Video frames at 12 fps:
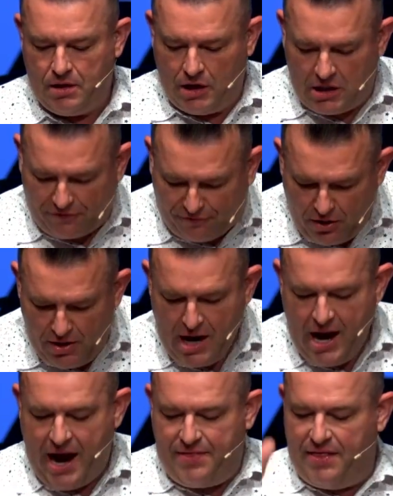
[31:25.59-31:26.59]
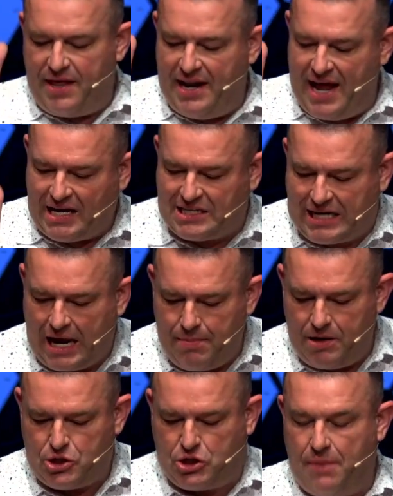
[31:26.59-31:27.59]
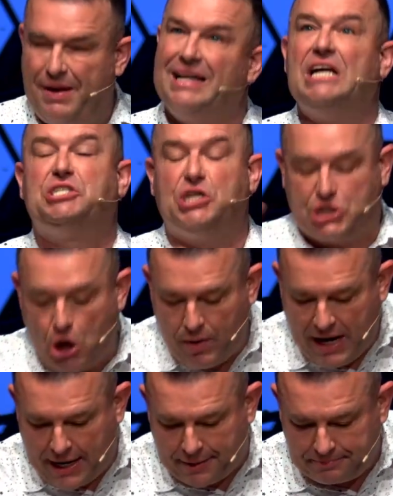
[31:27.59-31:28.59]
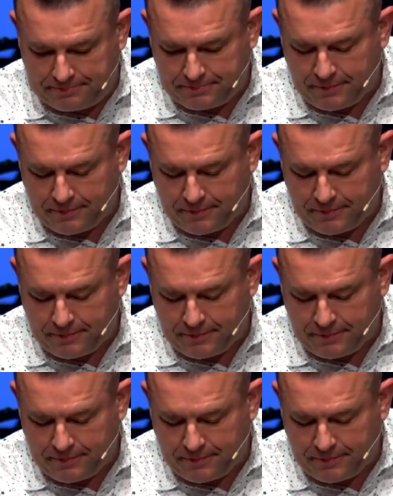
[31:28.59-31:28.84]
Look at the fruit. And then the next statement should have been, let's just go get it.